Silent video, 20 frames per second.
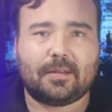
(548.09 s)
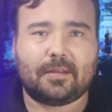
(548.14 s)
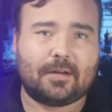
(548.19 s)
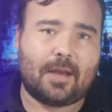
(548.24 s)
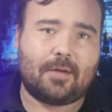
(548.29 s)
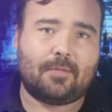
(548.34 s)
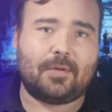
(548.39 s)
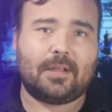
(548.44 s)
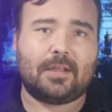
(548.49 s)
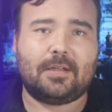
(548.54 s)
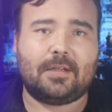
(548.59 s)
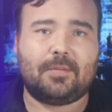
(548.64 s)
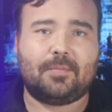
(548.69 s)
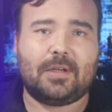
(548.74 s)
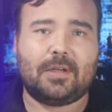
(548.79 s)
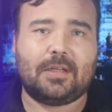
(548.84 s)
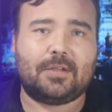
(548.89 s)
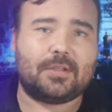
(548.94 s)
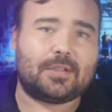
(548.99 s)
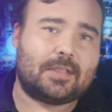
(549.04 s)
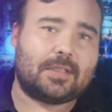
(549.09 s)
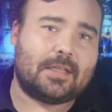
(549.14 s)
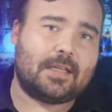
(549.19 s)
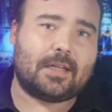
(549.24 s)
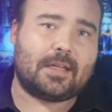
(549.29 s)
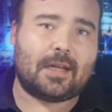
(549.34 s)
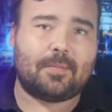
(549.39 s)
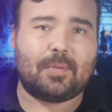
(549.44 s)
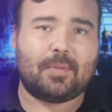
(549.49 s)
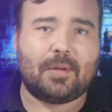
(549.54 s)
they're not willing to be just
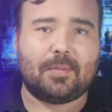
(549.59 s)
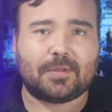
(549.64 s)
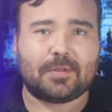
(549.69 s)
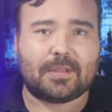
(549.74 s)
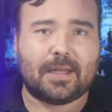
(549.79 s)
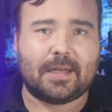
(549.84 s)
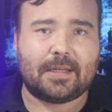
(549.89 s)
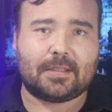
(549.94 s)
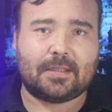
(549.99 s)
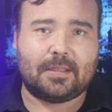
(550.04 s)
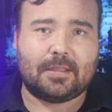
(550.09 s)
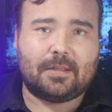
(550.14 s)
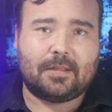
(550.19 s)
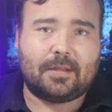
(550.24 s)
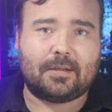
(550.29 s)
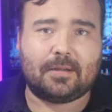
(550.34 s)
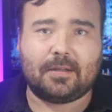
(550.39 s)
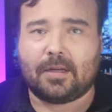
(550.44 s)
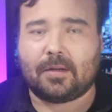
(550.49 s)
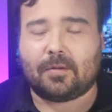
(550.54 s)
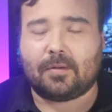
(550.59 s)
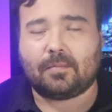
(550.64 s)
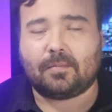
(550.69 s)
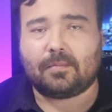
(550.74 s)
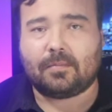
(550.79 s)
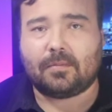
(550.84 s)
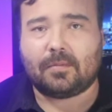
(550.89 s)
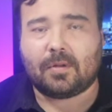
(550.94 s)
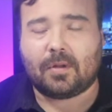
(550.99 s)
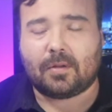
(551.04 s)
kneeling on people's necks until they're,
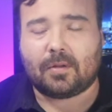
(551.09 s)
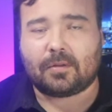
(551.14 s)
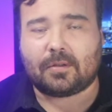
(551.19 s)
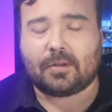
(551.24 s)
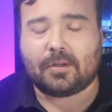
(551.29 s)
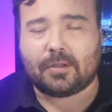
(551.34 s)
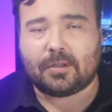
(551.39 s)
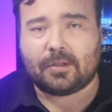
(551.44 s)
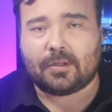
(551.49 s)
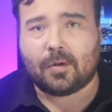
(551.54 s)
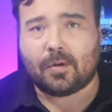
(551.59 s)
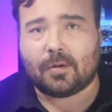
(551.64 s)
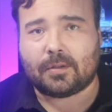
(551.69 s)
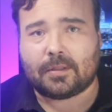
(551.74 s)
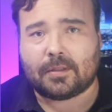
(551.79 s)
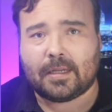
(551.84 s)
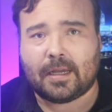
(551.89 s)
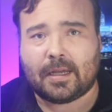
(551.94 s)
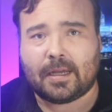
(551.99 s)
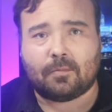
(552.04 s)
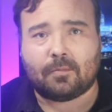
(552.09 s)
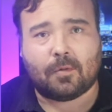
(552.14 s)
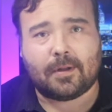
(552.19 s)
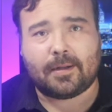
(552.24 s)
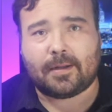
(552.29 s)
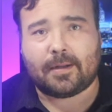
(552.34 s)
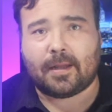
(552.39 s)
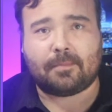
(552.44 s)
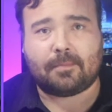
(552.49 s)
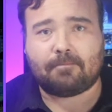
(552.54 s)
all good and cold and dead and
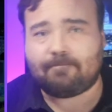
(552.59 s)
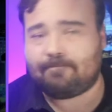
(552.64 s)
whatnot?